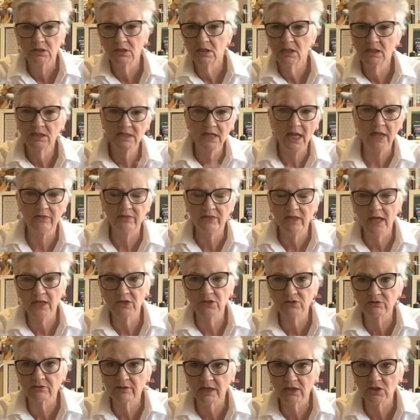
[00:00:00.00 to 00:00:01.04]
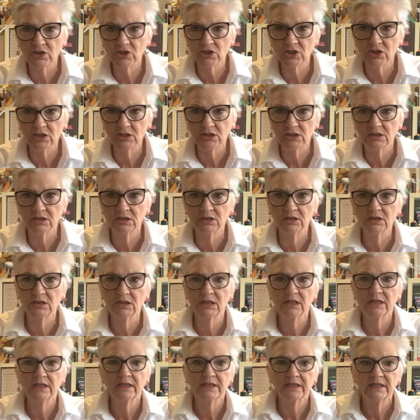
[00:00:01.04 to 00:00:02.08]
Is that in that direction?
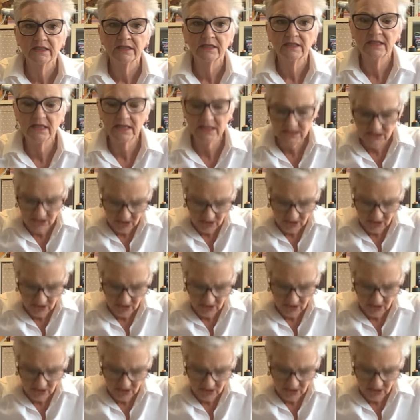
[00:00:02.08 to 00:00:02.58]
Yes,